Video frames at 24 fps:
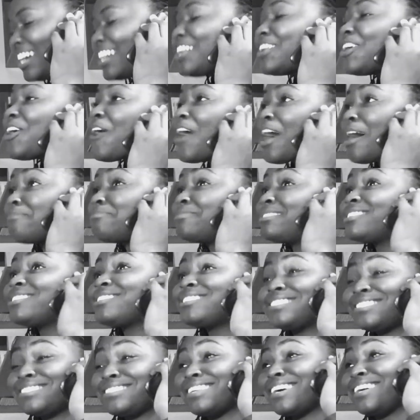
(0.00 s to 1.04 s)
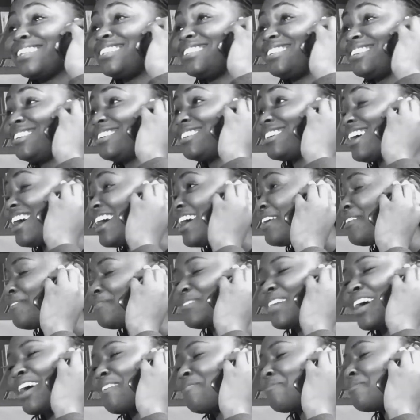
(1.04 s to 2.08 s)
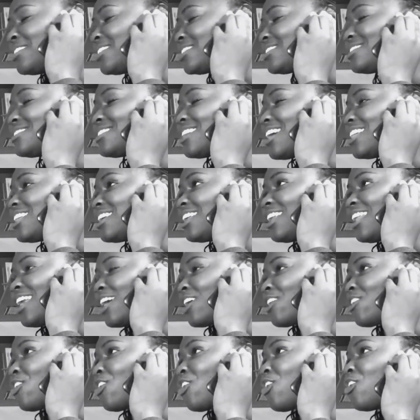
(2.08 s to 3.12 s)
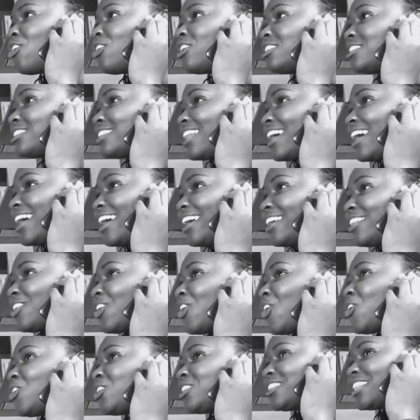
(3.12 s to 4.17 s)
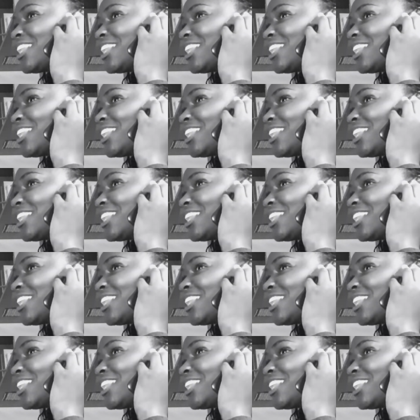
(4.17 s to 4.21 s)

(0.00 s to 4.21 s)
No, I'm done studying. I've been studying like all night, all